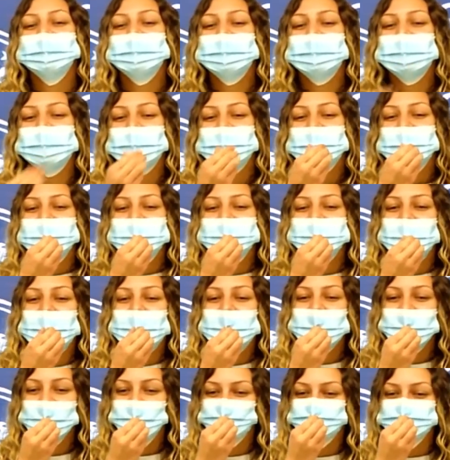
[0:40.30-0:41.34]
If I
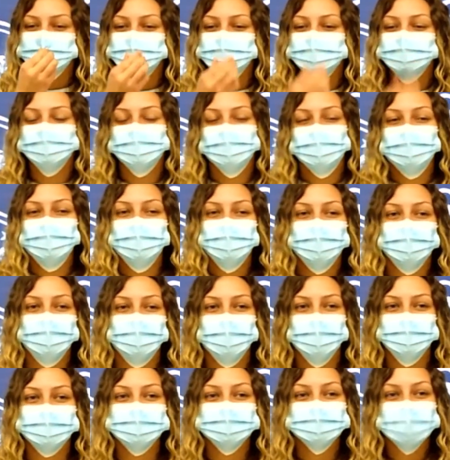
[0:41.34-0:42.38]
could
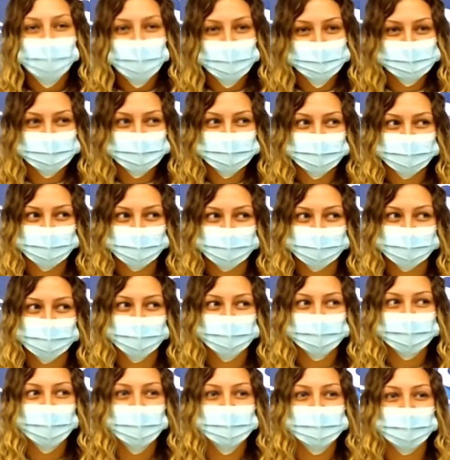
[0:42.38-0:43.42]
have a time machine, I would
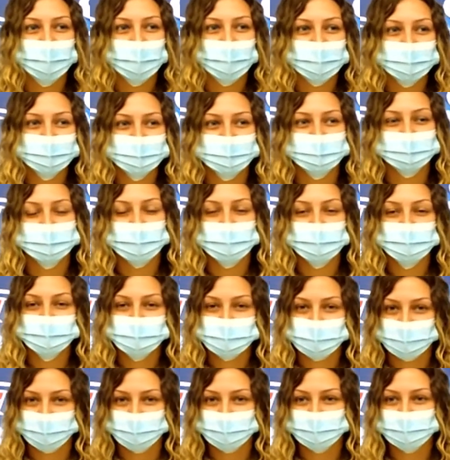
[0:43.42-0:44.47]
go back to freshman
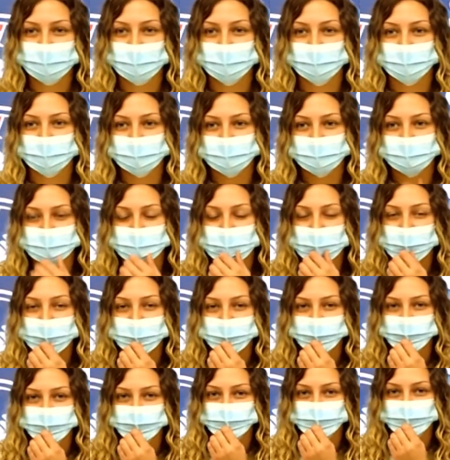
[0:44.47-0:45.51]
year and take honors
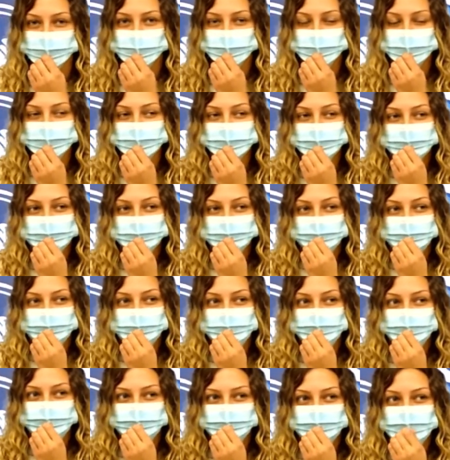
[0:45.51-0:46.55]
biology.
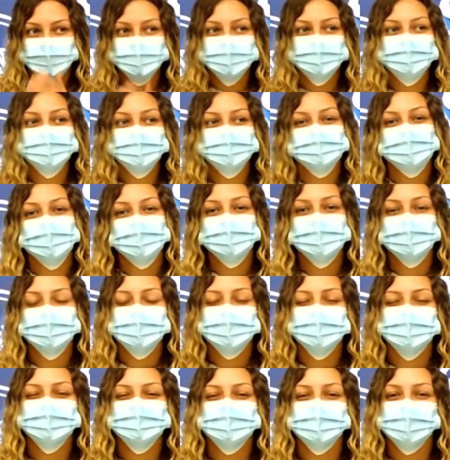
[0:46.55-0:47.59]
I didn't take it
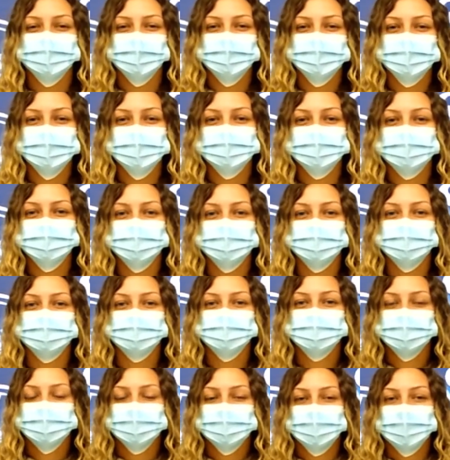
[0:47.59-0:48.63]
because a lot of people
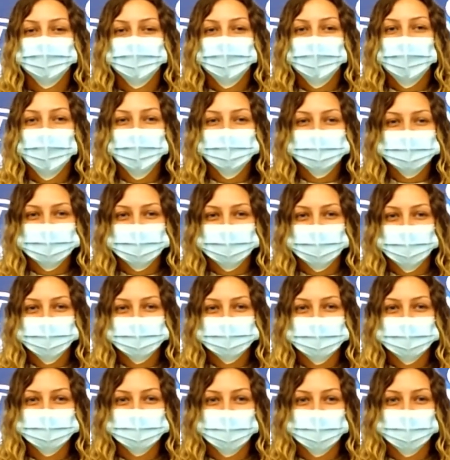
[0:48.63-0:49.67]
hyped it up too
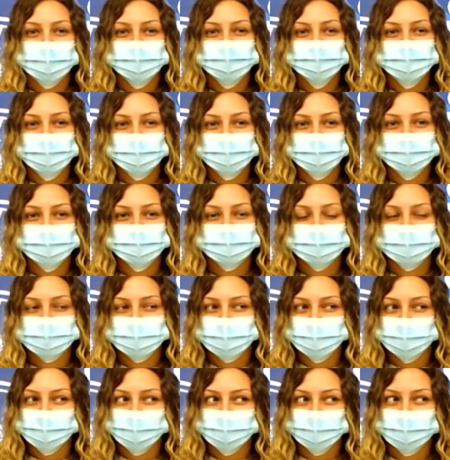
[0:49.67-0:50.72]
much, said it was really
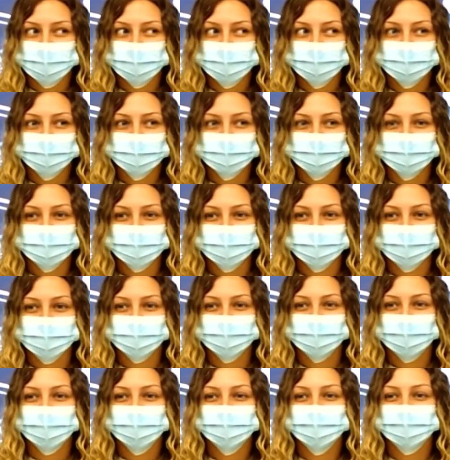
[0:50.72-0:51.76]
hard, when
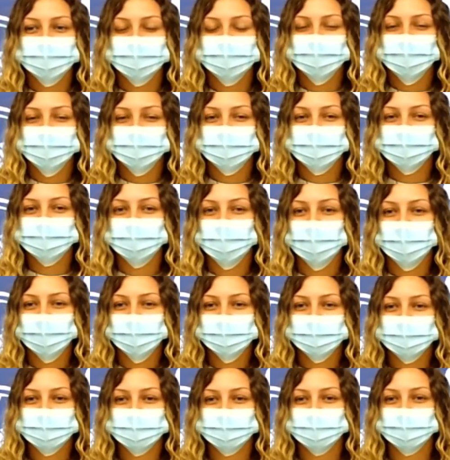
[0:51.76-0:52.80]
I think that would have helped
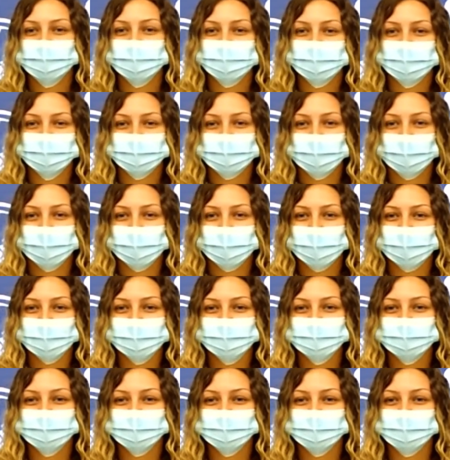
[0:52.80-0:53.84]
with my high
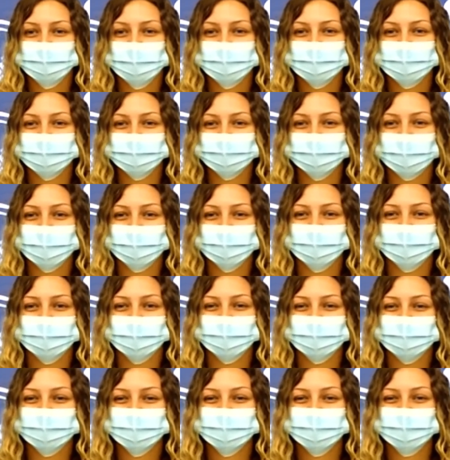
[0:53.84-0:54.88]
school journey later on.
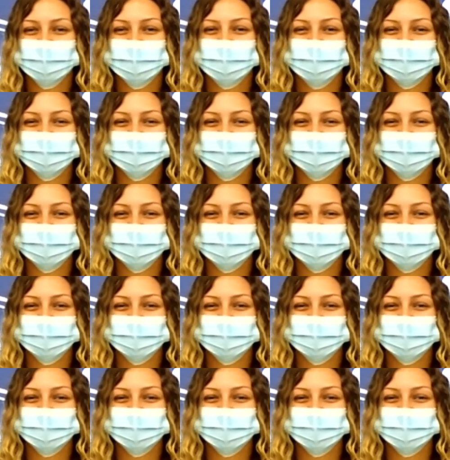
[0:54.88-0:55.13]
So